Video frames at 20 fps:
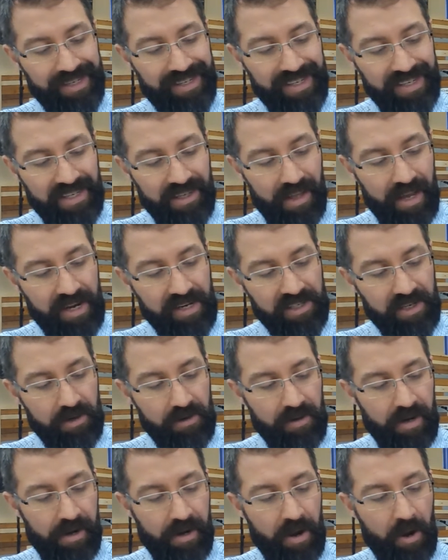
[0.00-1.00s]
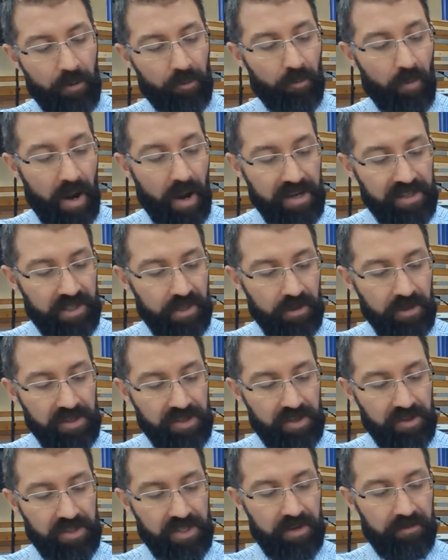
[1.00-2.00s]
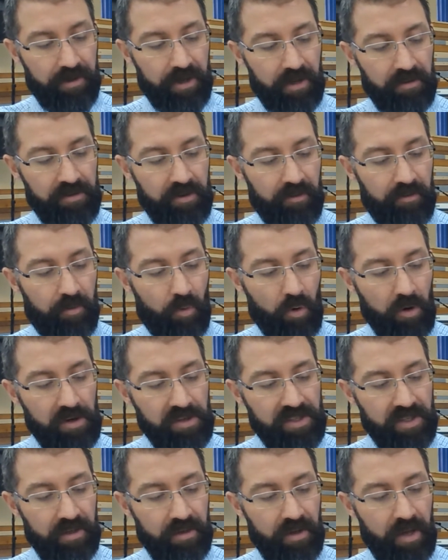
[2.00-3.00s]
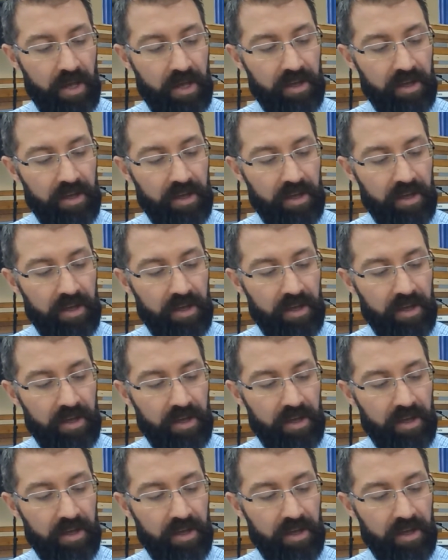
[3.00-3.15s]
dislikes her and writes her a certificate of divorce and